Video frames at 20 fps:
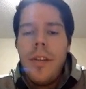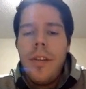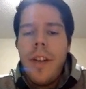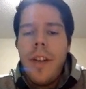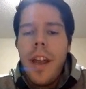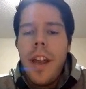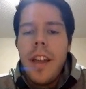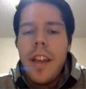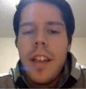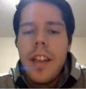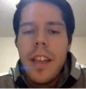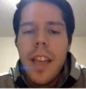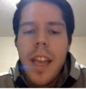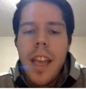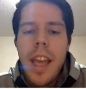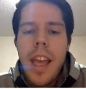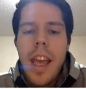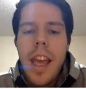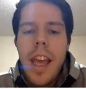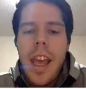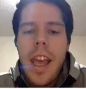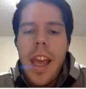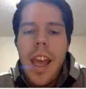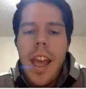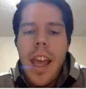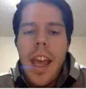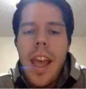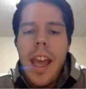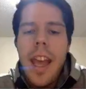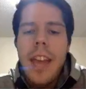find
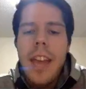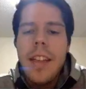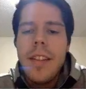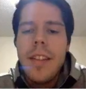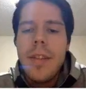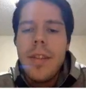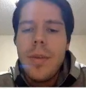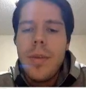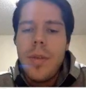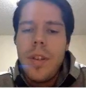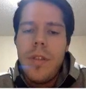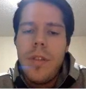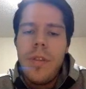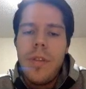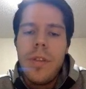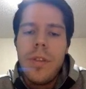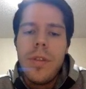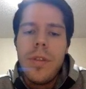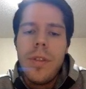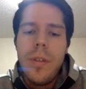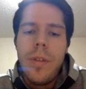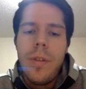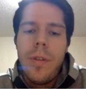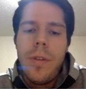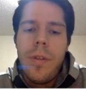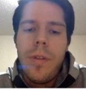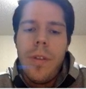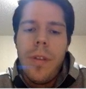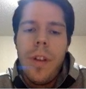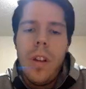any sort of good
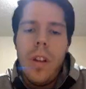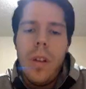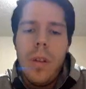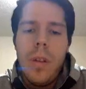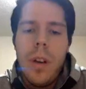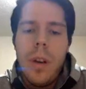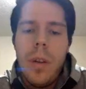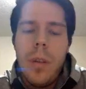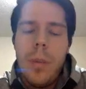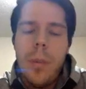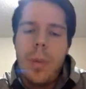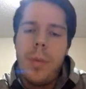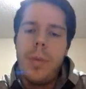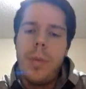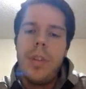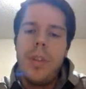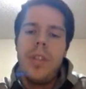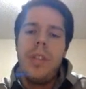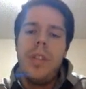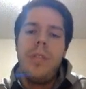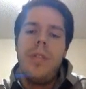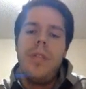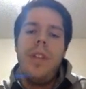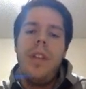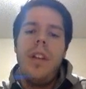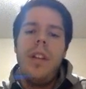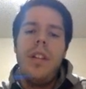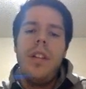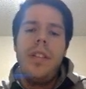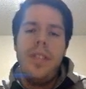follow-up, which is
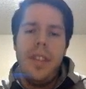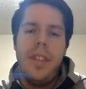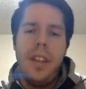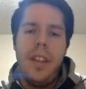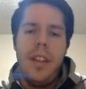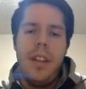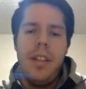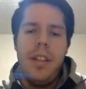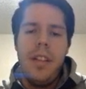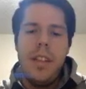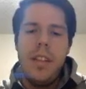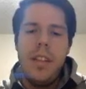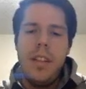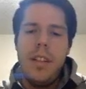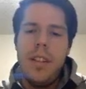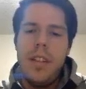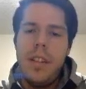very scary here.